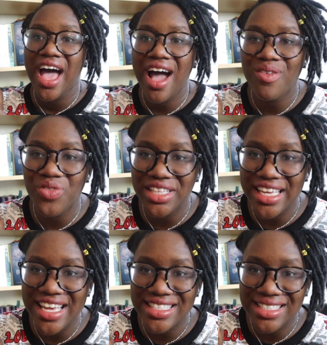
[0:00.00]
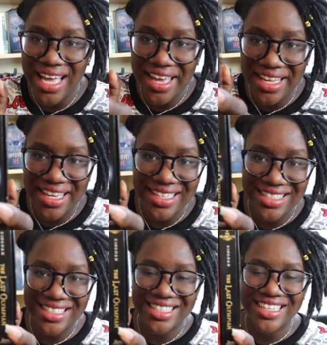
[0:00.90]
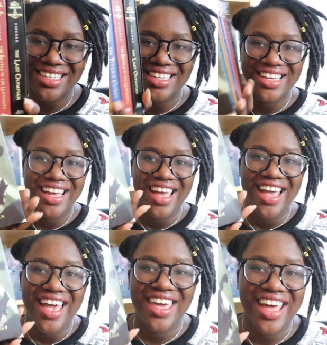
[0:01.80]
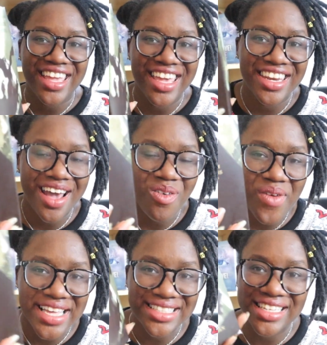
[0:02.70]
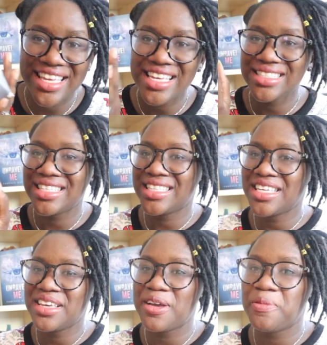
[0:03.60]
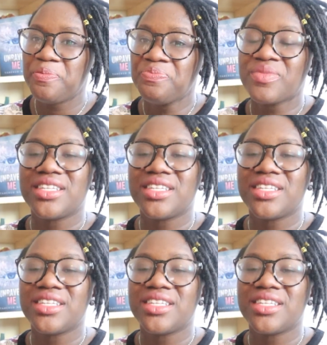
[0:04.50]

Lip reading: I'm really excited and I cannot wait to get to them.